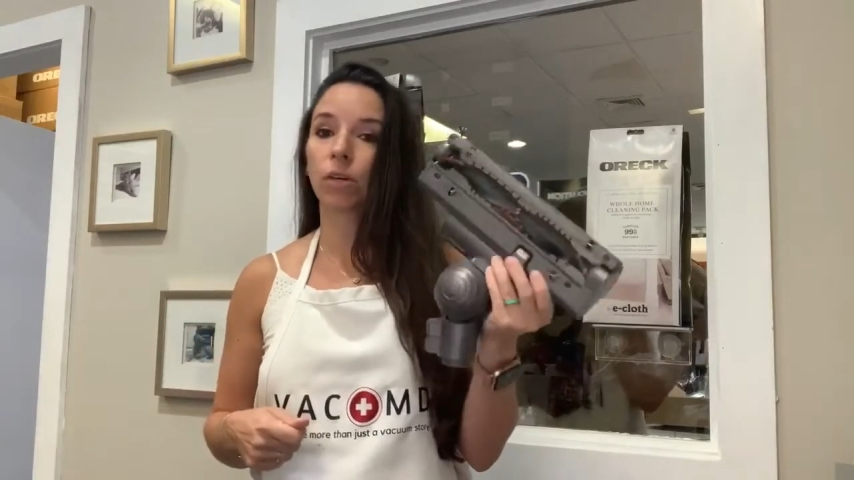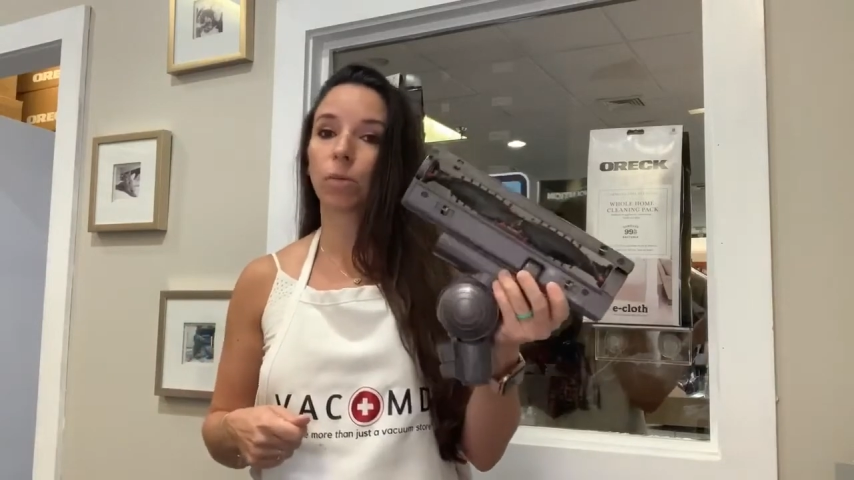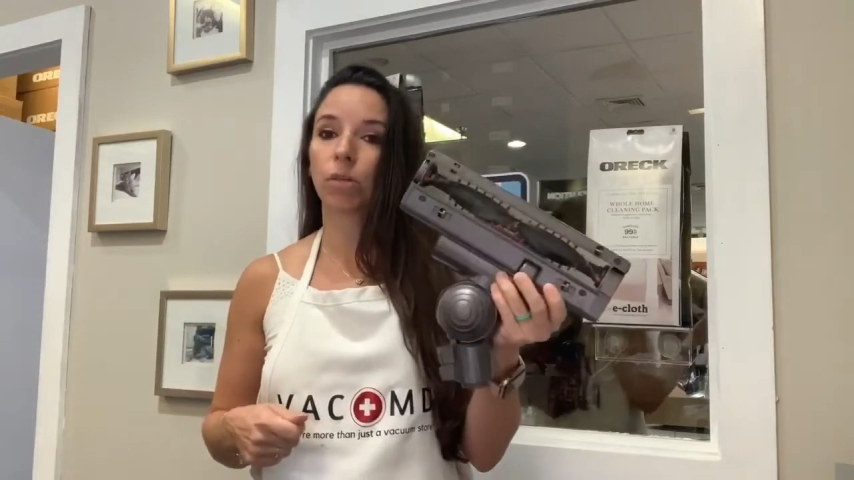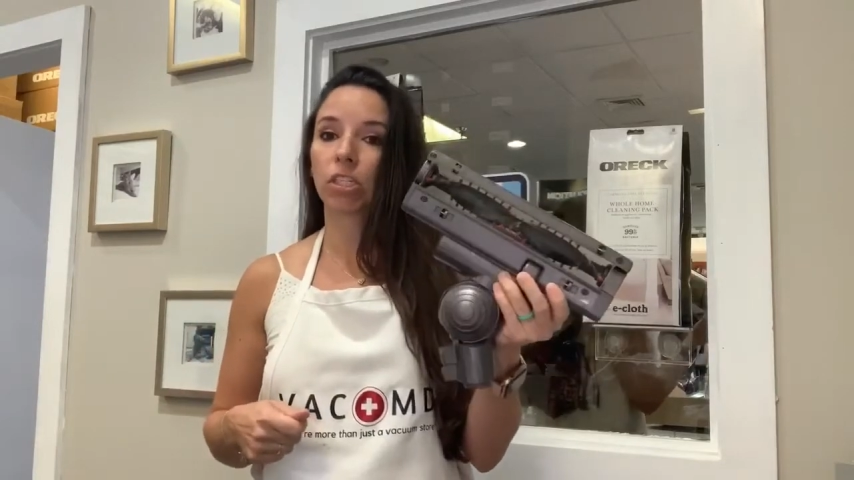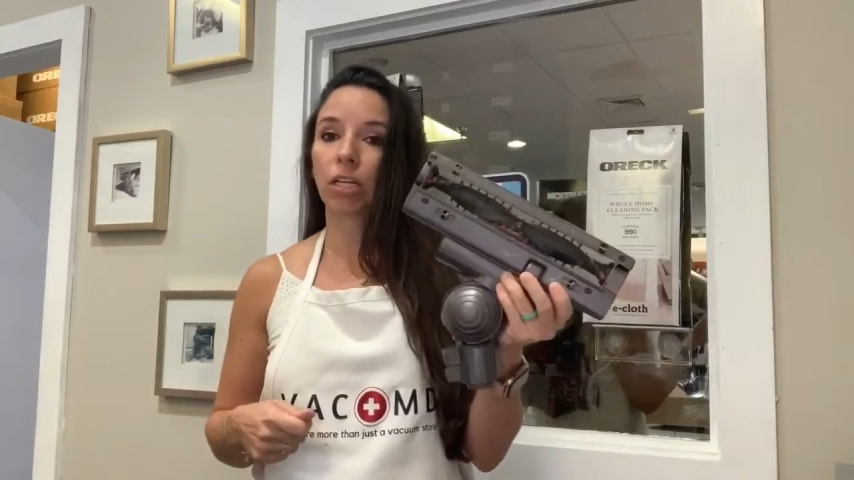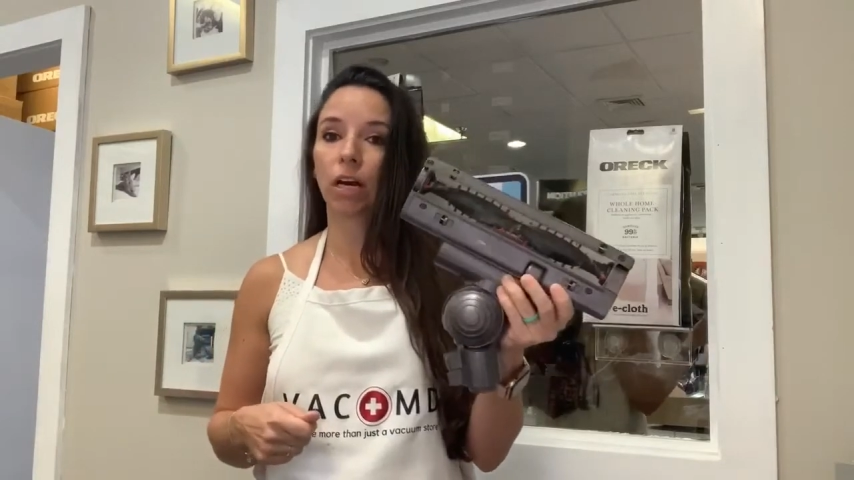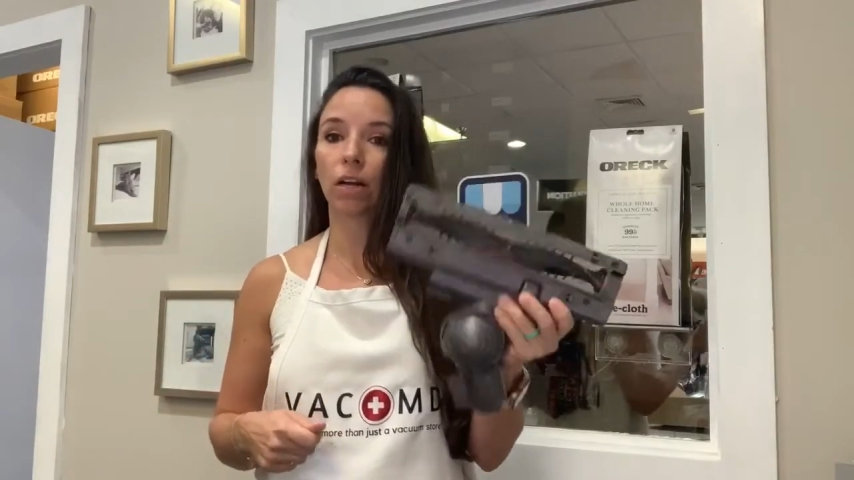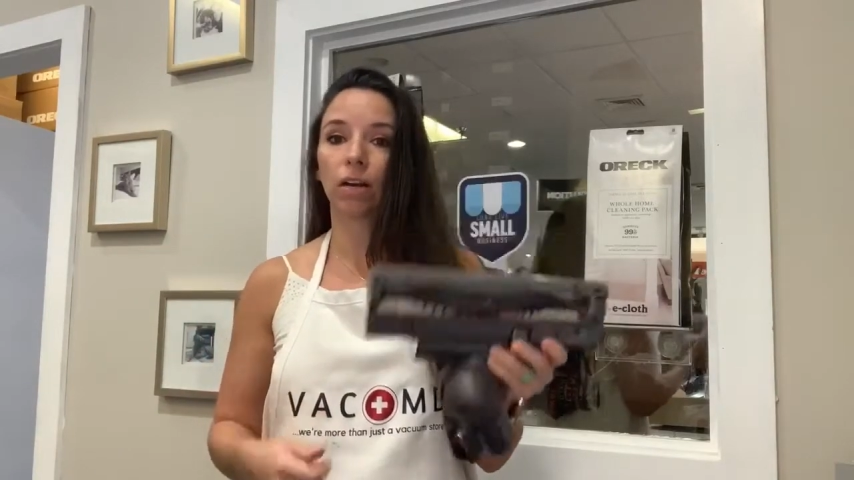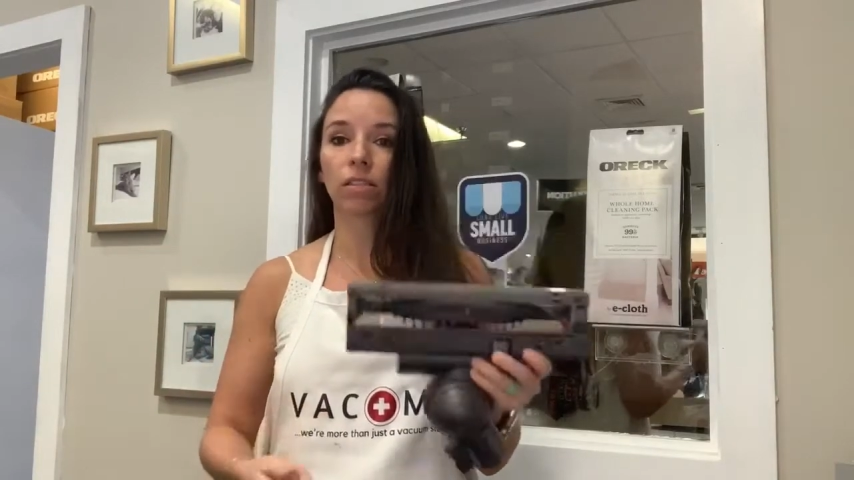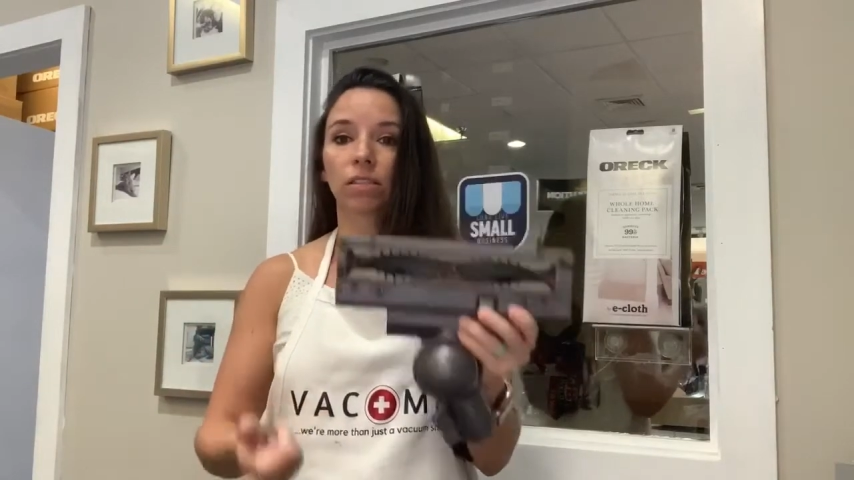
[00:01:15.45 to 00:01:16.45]
pushing on
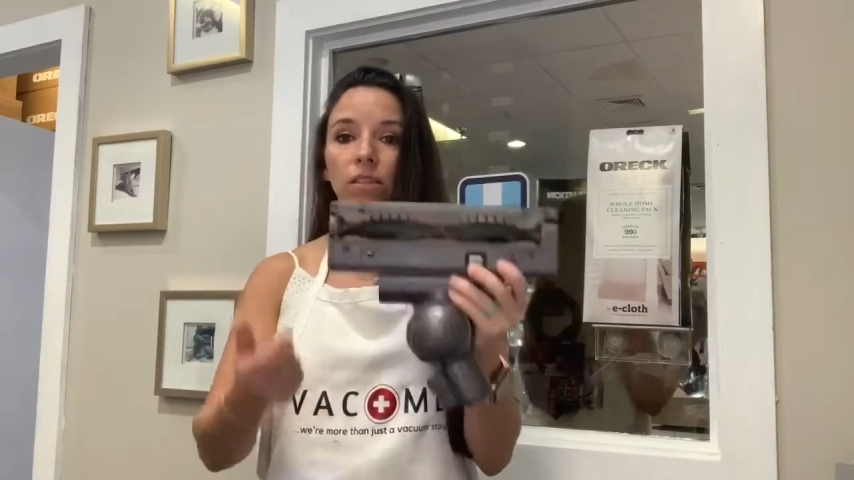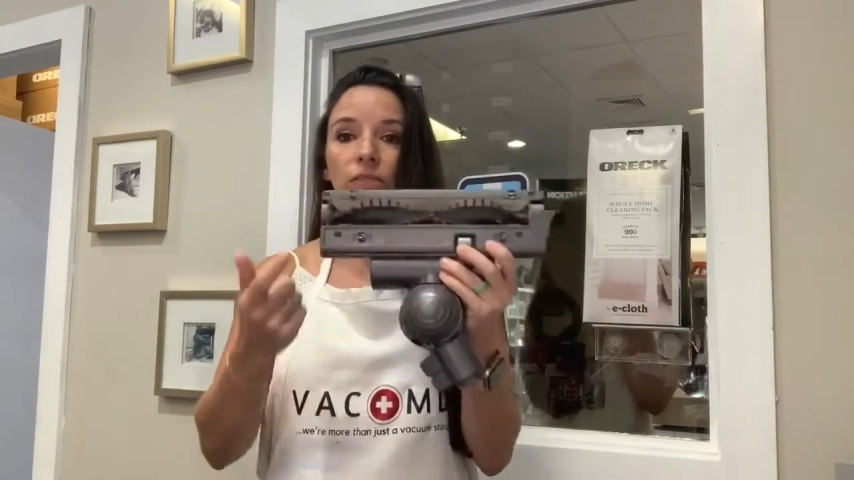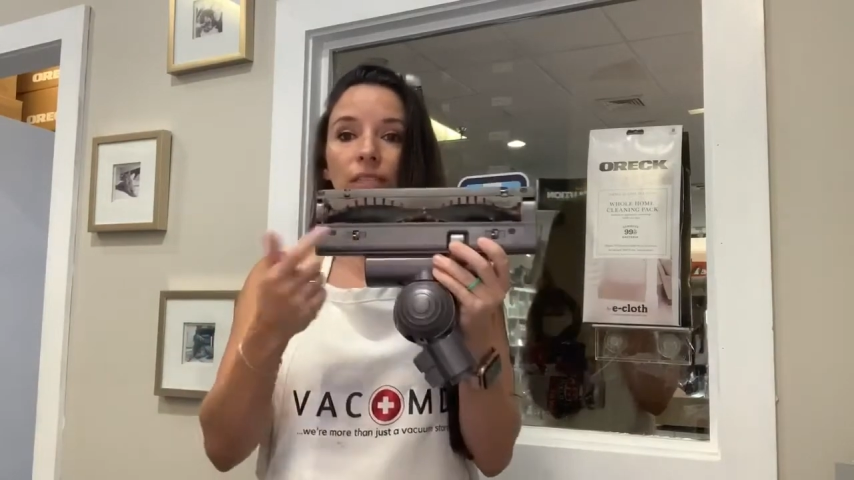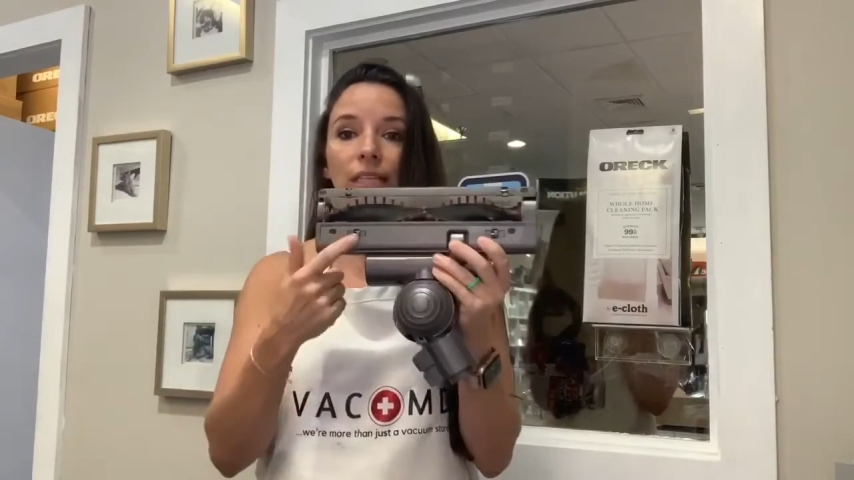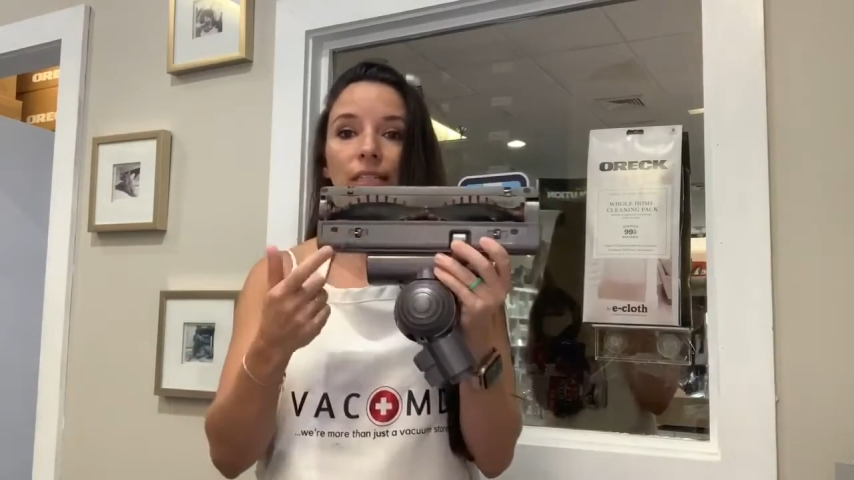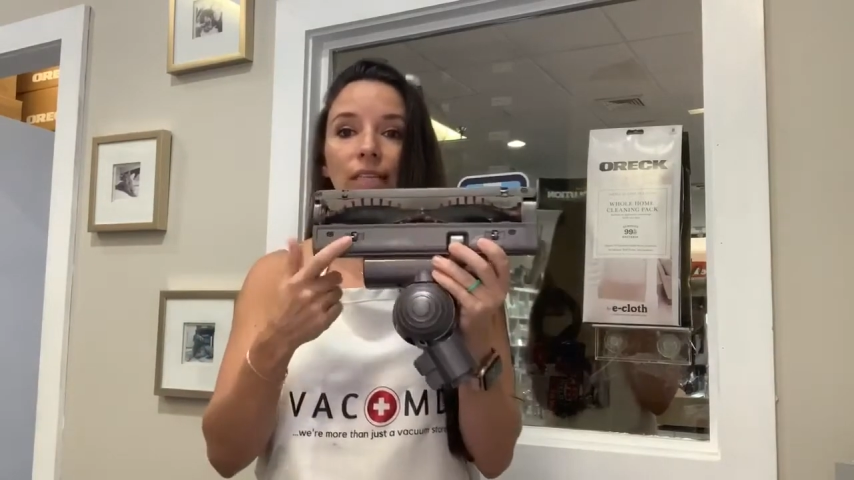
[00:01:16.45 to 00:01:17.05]
hard surfaces,